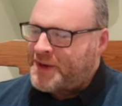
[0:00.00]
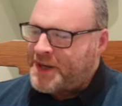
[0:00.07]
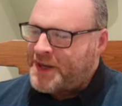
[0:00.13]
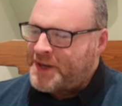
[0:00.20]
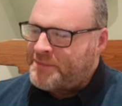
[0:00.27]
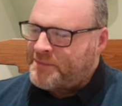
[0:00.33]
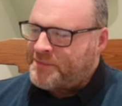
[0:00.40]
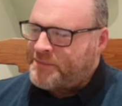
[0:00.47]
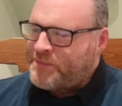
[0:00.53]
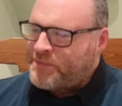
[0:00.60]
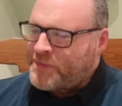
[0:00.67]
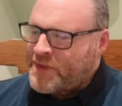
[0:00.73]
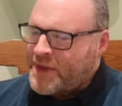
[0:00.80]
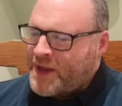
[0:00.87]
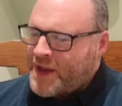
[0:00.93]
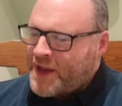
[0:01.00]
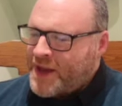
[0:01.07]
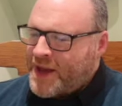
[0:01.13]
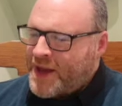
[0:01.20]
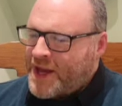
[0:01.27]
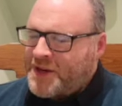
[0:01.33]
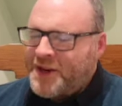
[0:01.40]

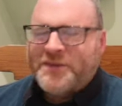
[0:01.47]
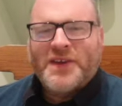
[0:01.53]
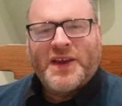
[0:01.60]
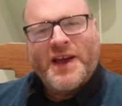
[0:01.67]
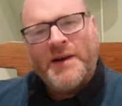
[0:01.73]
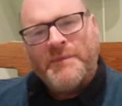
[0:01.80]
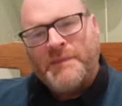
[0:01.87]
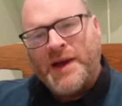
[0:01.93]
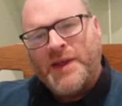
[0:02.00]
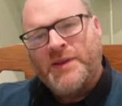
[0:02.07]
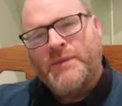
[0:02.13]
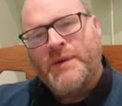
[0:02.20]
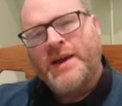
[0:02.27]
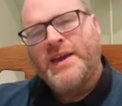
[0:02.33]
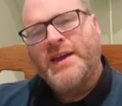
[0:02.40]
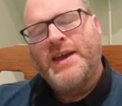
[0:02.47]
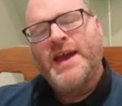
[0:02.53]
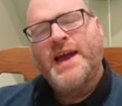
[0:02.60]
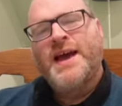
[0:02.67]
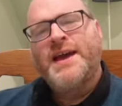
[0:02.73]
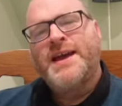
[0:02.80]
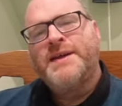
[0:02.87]
And you have to come back the way you
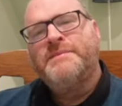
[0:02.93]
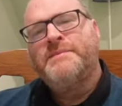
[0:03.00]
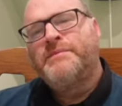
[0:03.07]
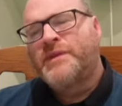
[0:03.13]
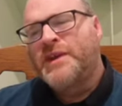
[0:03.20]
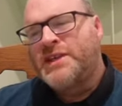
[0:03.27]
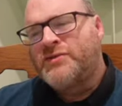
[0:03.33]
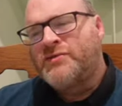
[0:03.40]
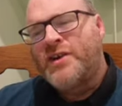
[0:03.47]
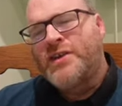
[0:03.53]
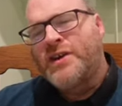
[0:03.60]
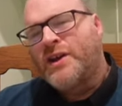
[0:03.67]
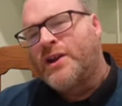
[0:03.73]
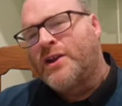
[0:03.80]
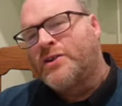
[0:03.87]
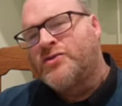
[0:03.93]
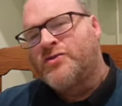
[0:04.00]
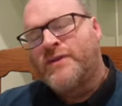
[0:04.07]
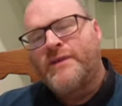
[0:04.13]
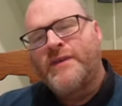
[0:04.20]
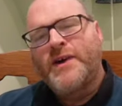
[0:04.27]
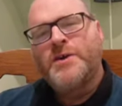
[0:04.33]
came. It's rather
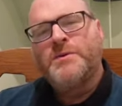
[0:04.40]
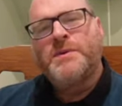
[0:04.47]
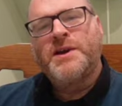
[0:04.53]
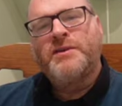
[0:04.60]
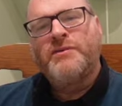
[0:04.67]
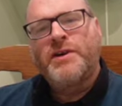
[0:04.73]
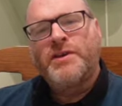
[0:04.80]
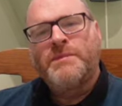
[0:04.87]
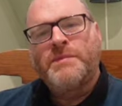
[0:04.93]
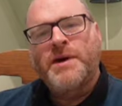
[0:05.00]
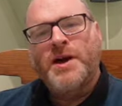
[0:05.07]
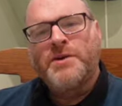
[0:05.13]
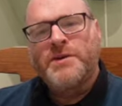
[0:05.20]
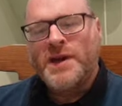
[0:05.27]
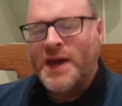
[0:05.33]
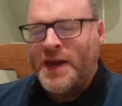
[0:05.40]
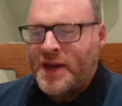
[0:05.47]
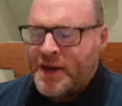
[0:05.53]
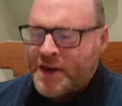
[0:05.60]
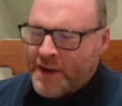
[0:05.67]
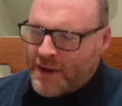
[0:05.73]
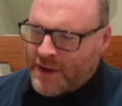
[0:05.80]
claustrophobic, rather
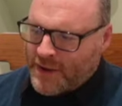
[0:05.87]
pokey.